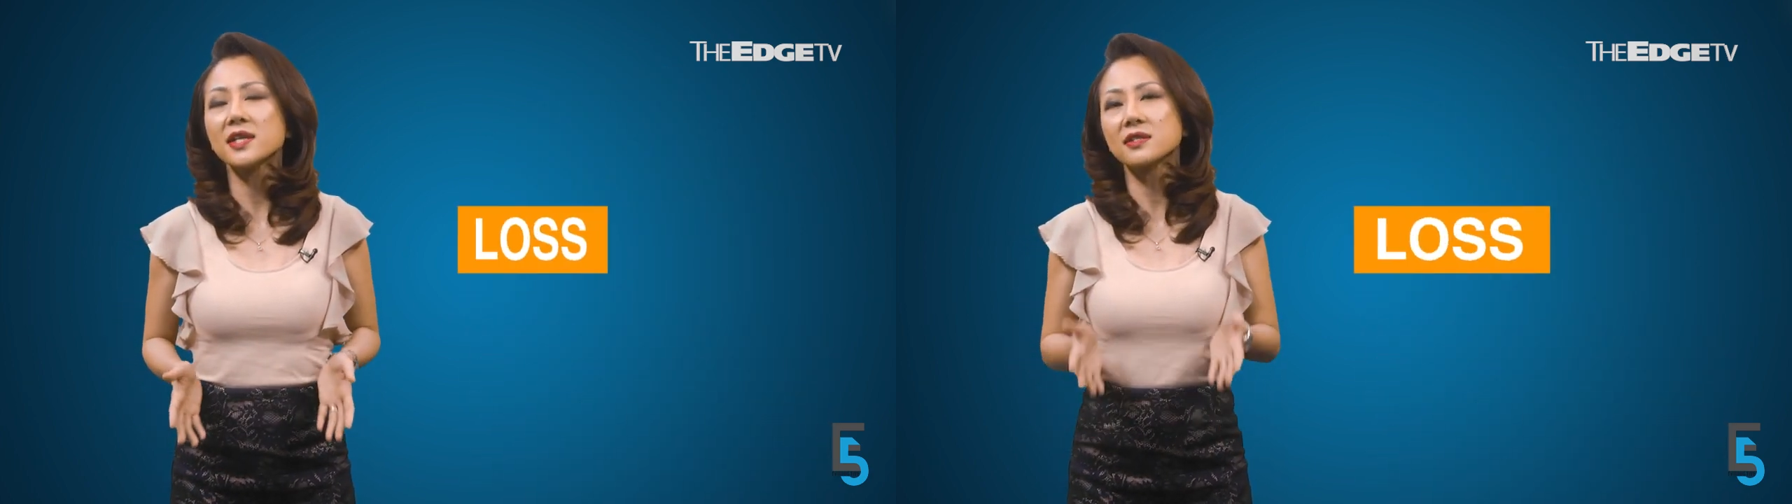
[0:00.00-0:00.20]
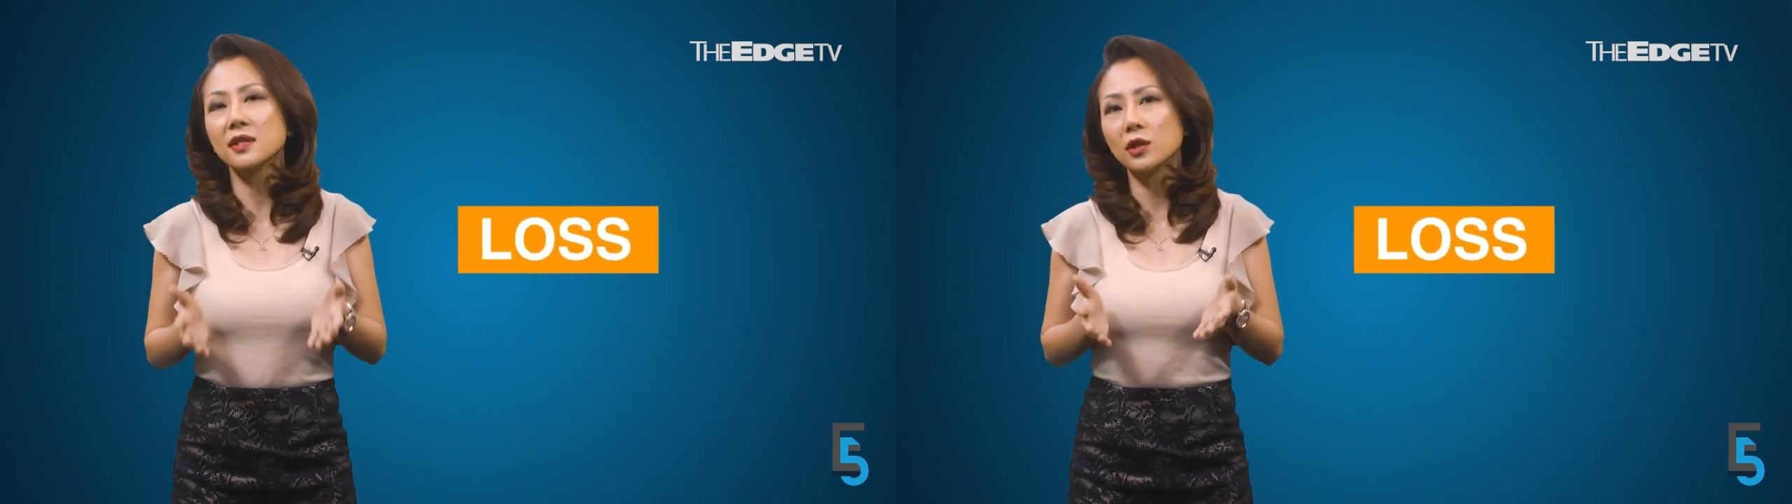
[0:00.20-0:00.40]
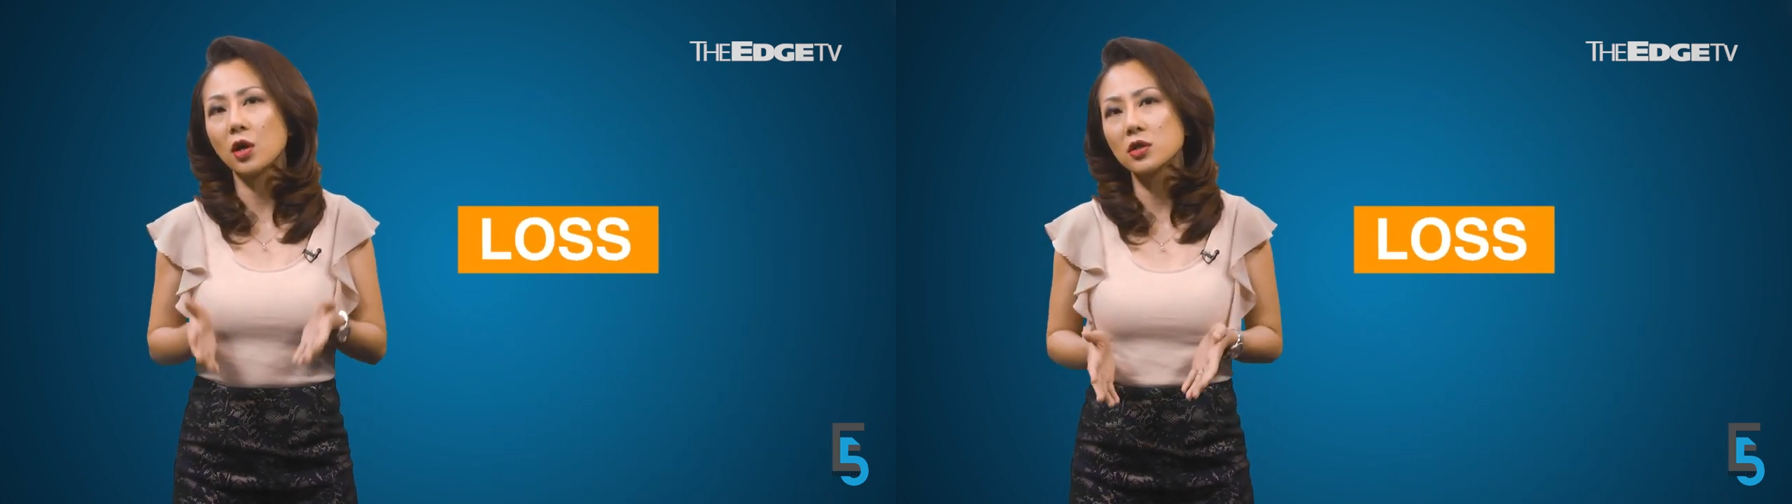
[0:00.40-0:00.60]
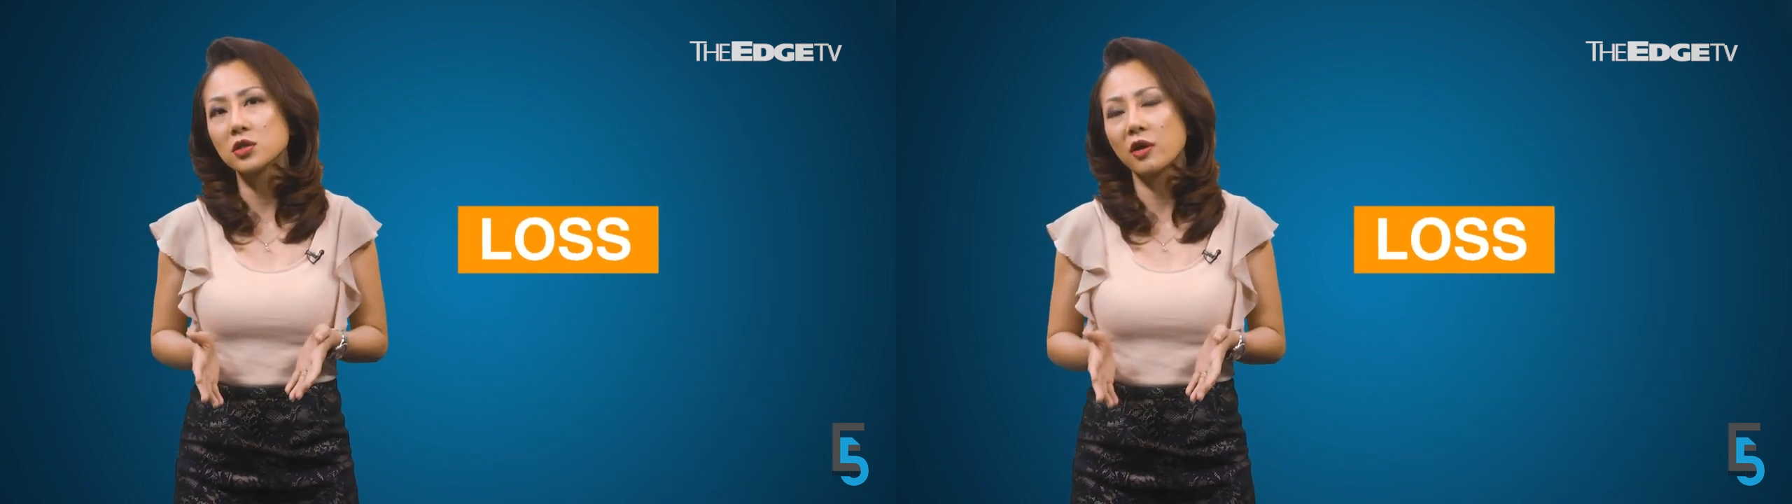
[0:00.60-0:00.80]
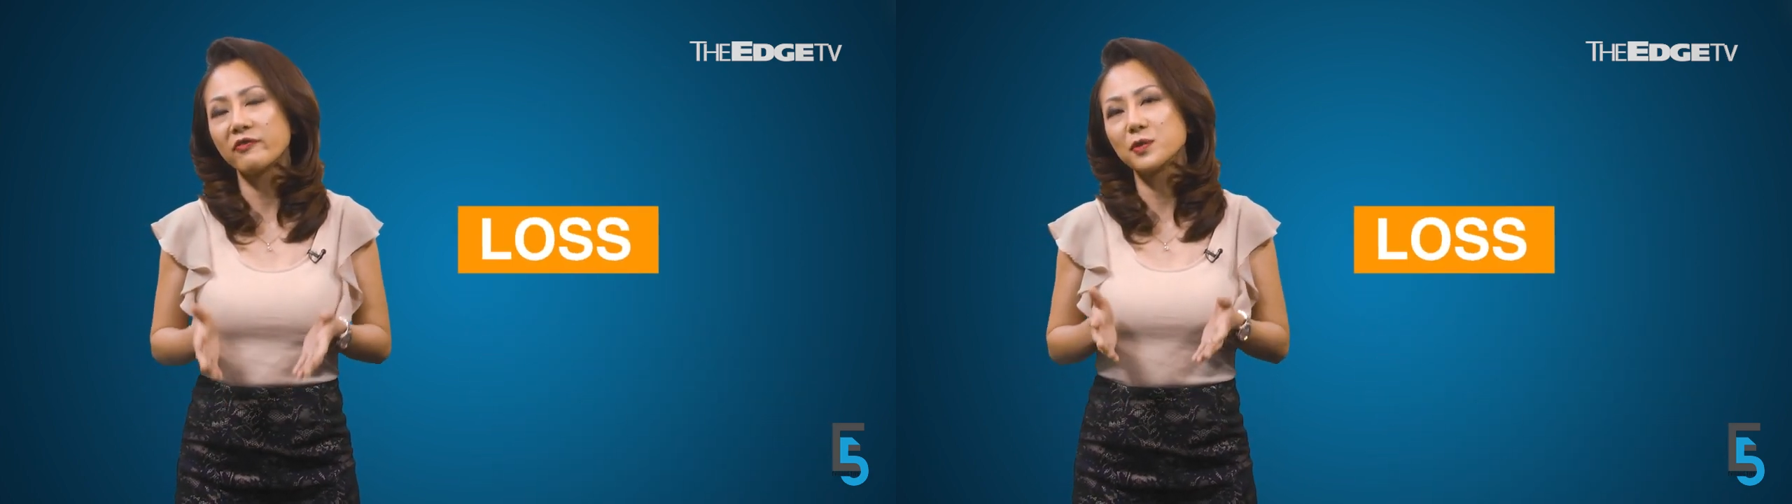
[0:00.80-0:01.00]
as the loss
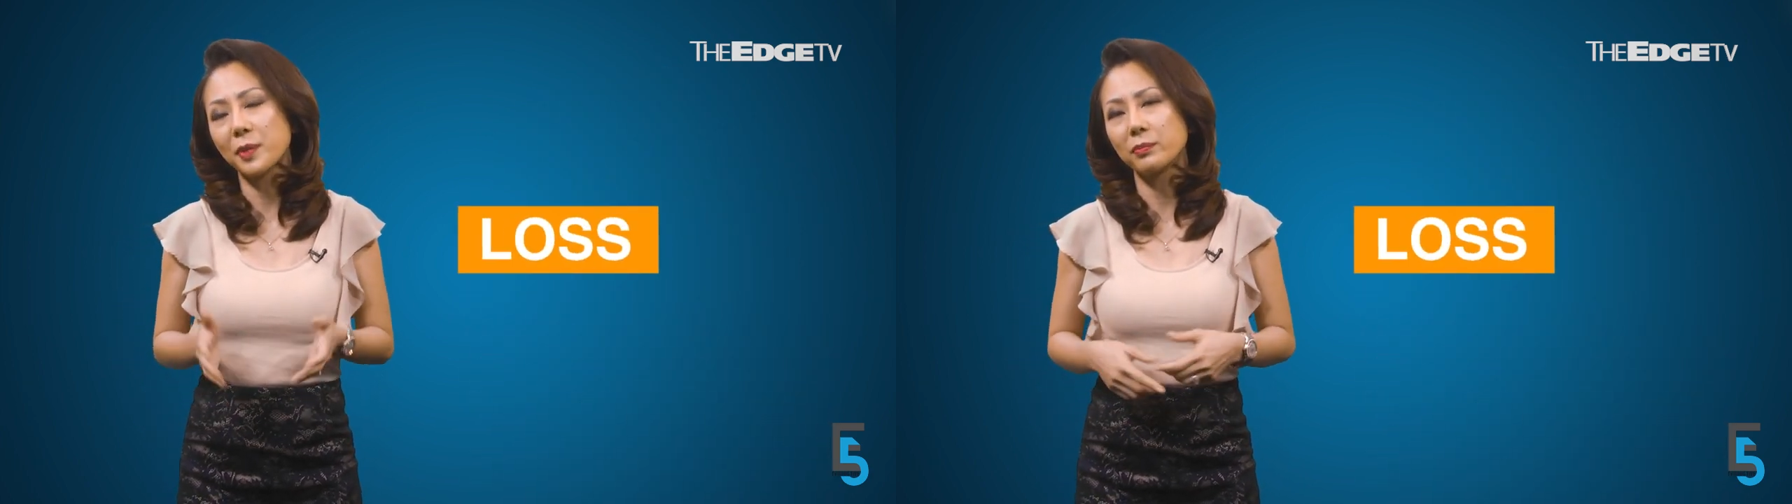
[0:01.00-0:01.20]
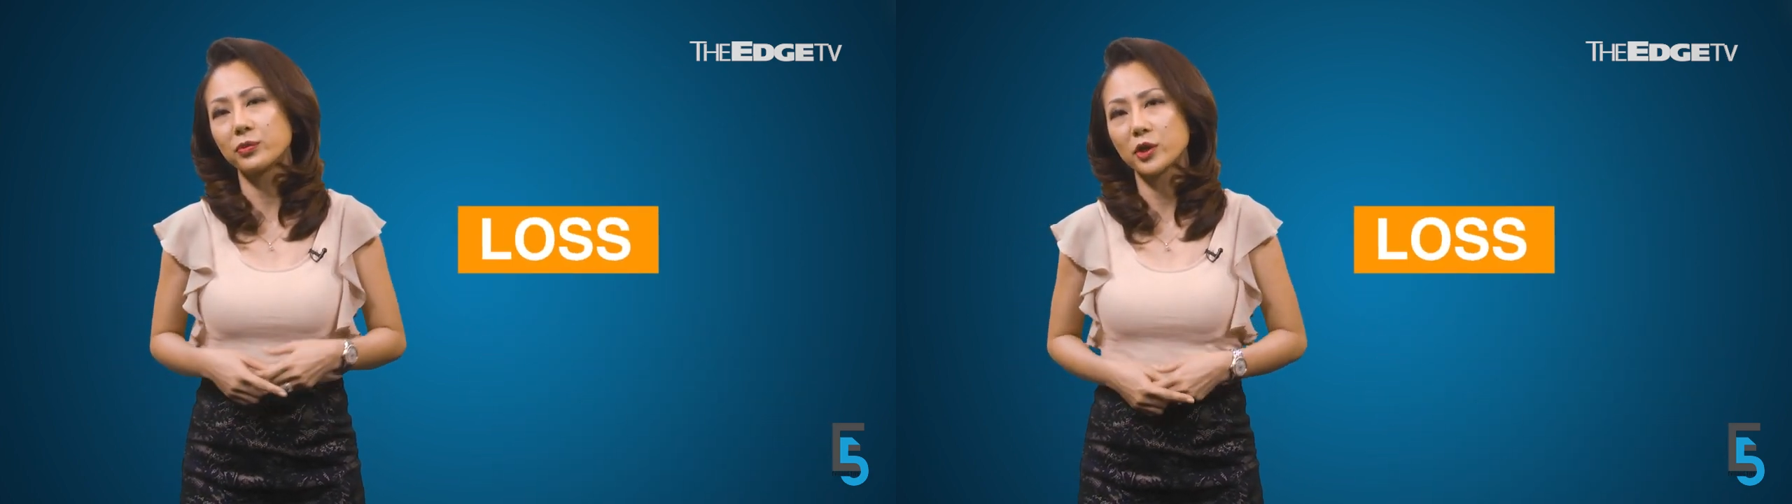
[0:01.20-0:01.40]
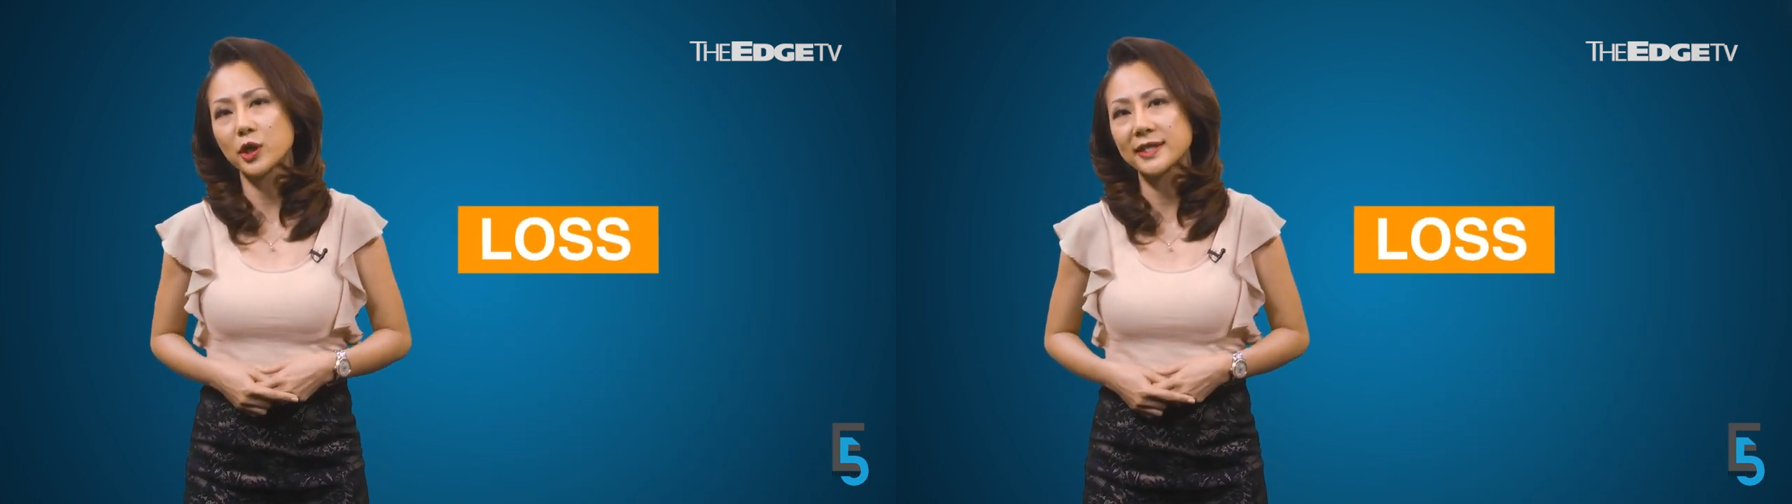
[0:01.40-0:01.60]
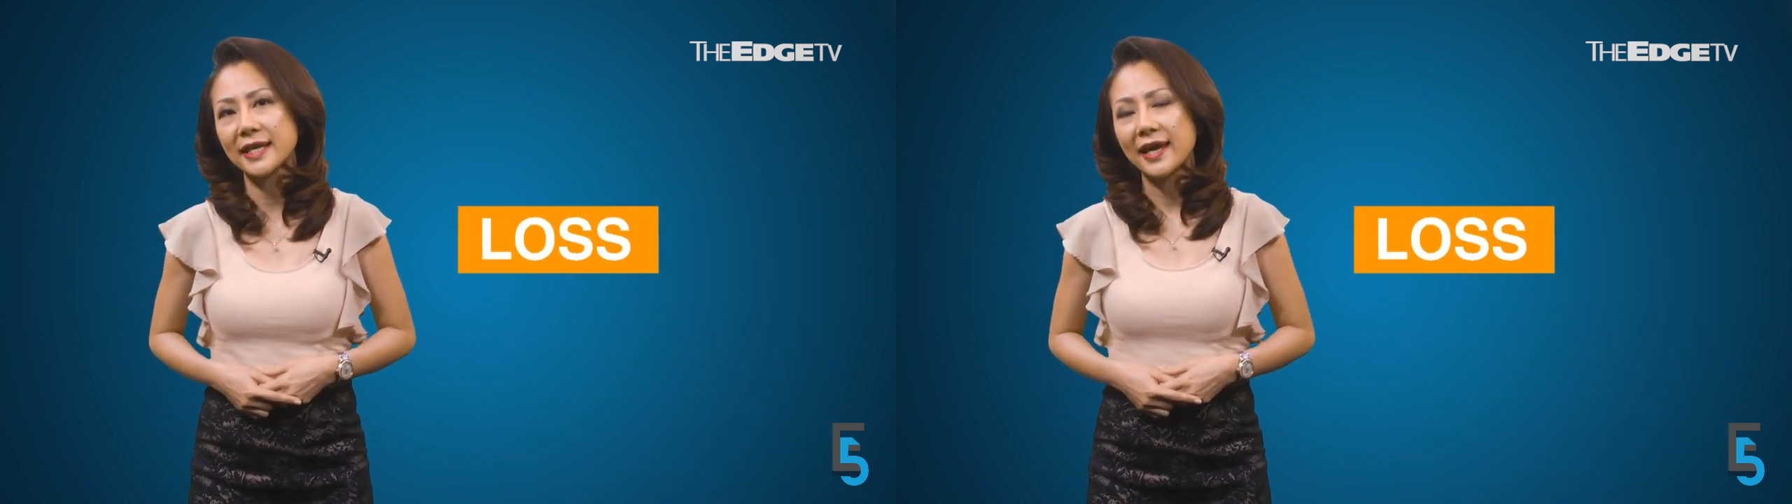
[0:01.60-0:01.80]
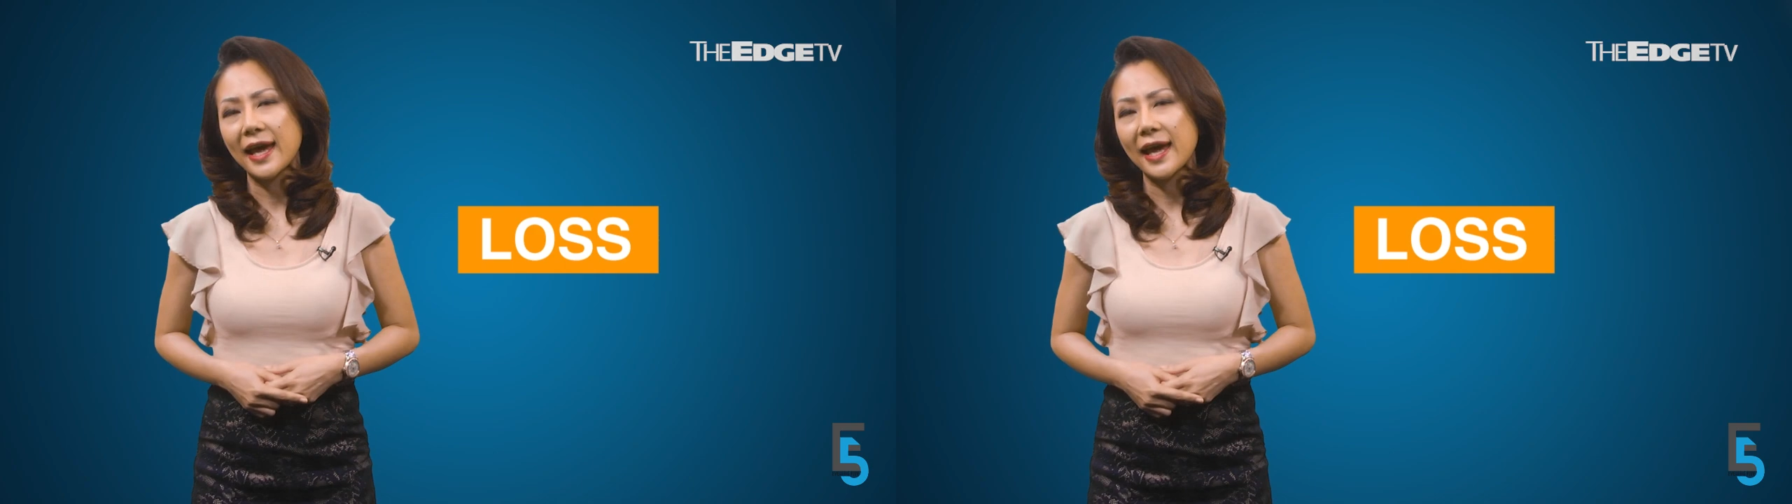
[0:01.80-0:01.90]
of his pet project